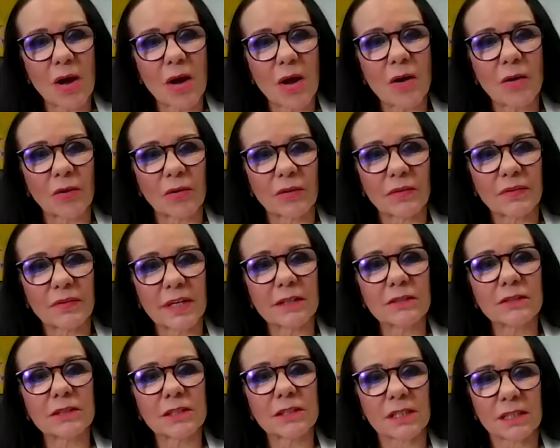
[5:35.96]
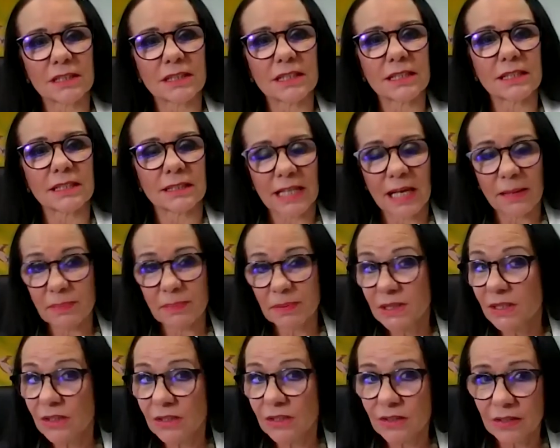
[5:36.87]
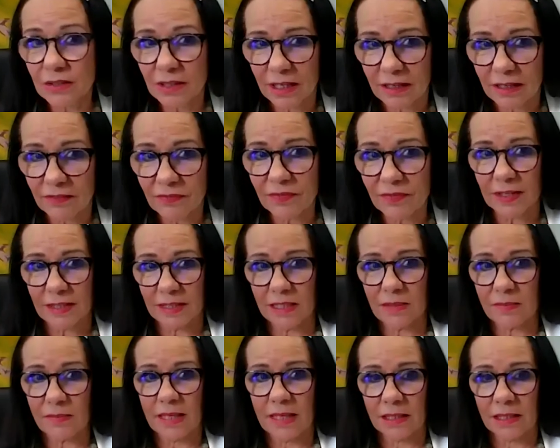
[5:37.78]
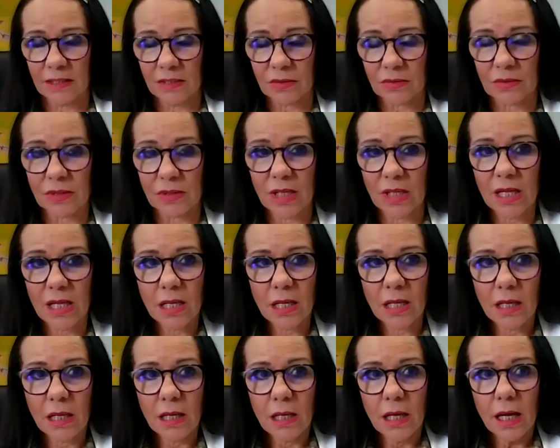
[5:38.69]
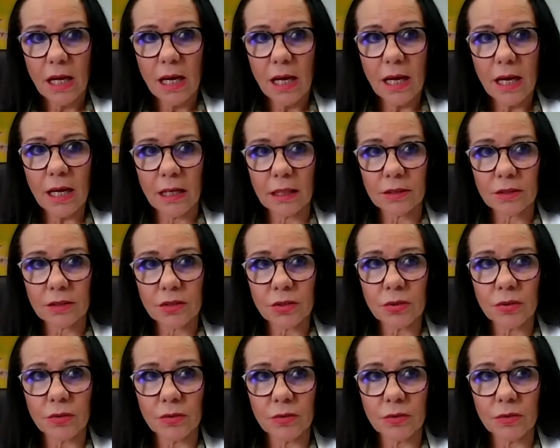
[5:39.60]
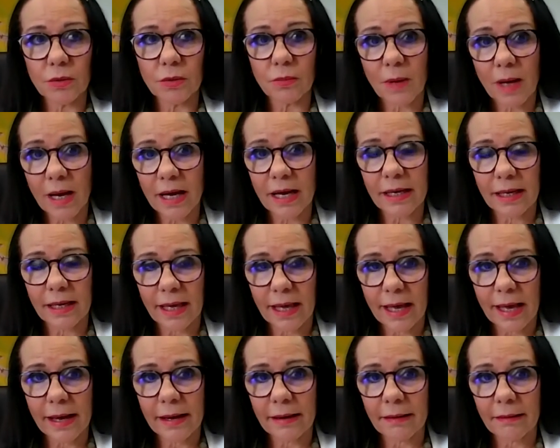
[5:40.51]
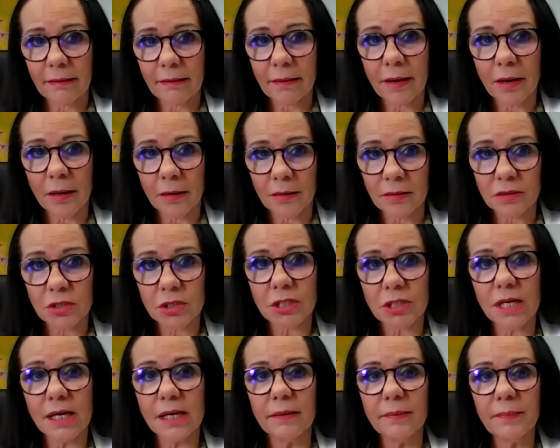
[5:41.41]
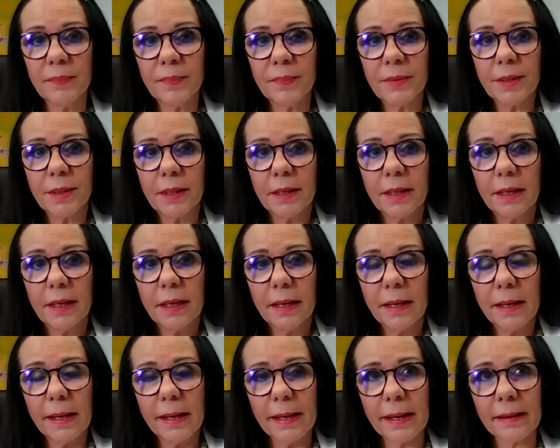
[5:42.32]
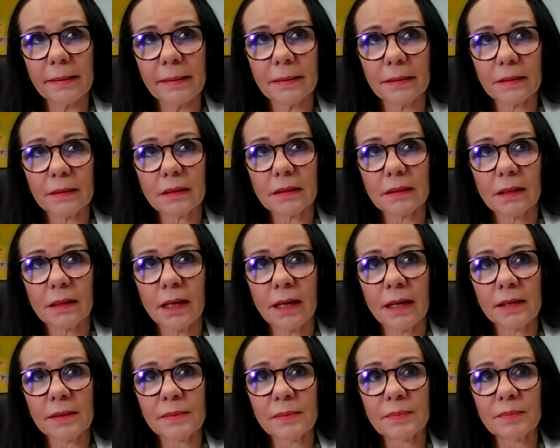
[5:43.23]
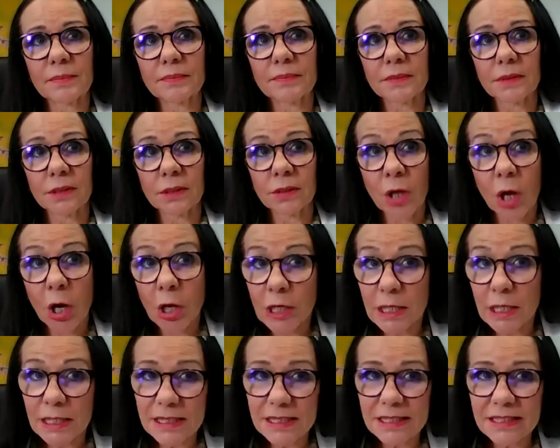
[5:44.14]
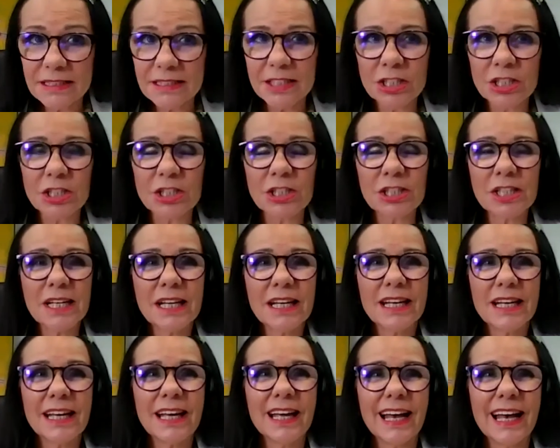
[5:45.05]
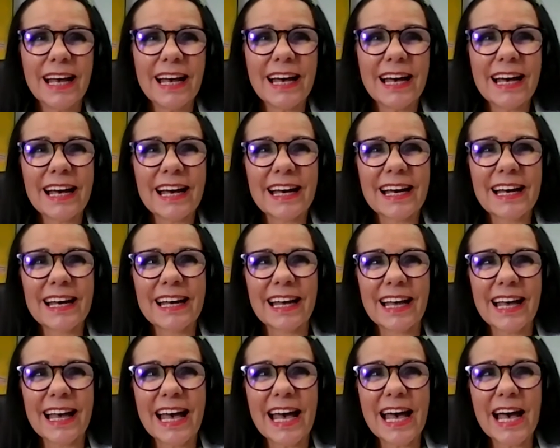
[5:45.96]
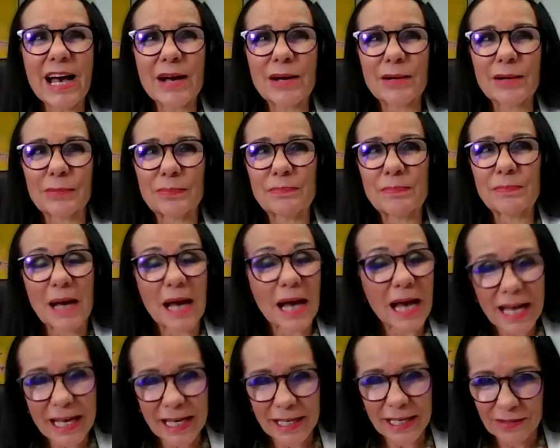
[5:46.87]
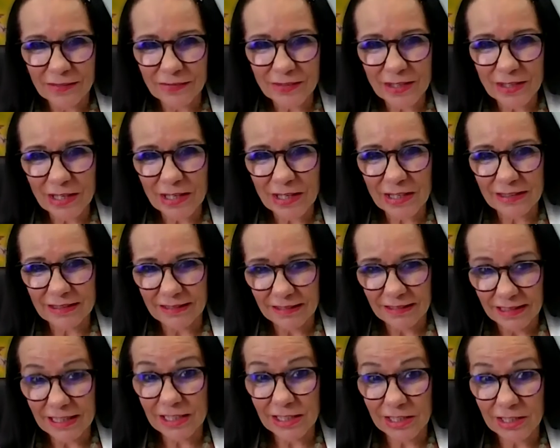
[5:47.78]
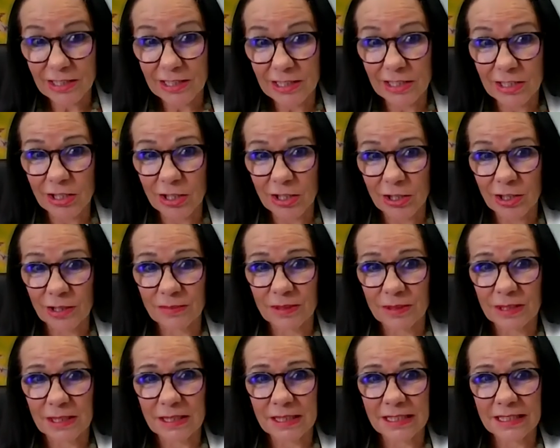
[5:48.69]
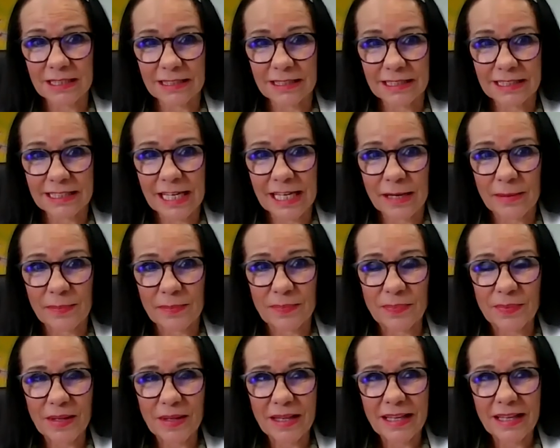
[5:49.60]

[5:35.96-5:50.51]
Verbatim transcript: role of elders is absolutely fundamental uh, to the way our culture, our um, knowledge, uh, our behaviour is determined. And, um,